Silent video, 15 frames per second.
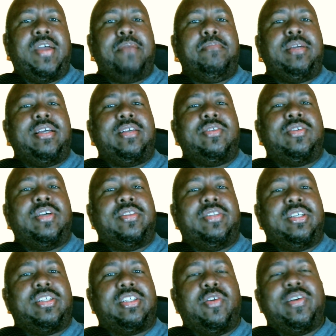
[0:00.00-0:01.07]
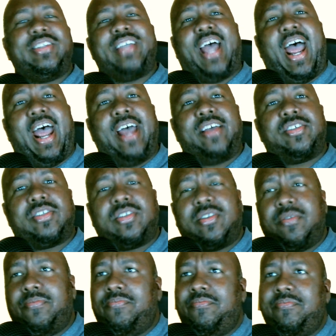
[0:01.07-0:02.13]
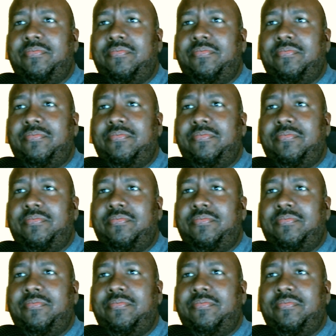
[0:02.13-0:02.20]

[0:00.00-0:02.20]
That means this series asks,